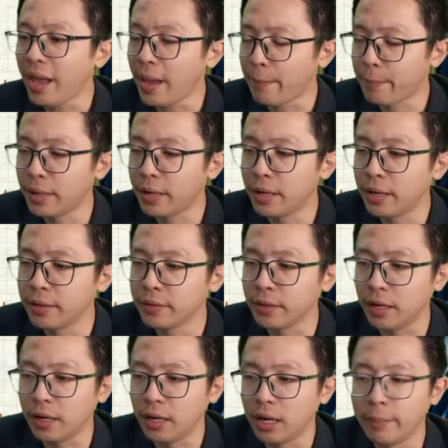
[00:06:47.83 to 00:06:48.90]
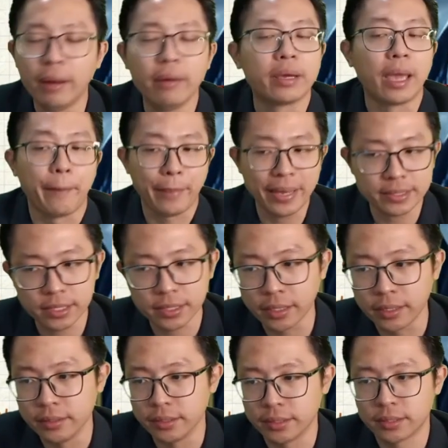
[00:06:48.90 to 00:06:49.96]
happened about
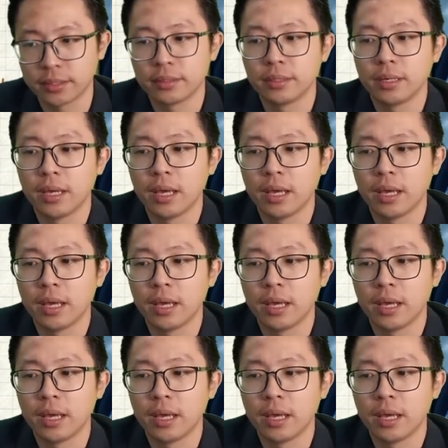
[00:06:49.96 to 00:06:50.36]
capacitance?